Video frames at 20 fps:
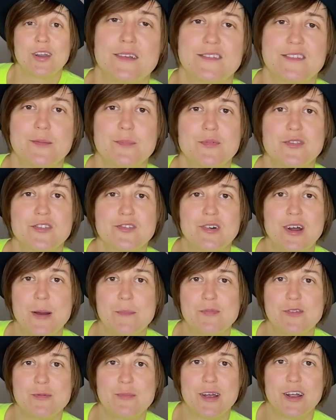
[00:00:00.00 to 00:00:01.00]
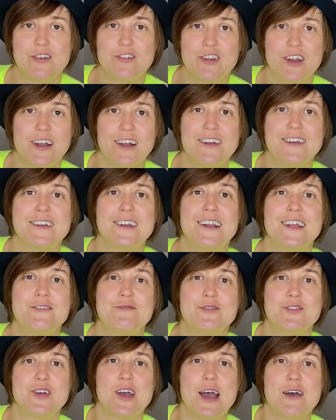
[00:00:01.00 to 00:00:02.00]
subscribe to my channel
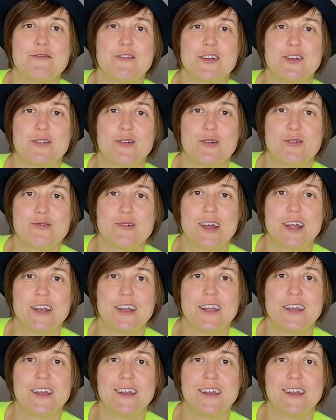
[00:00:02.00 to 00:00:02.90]
if you haven't already,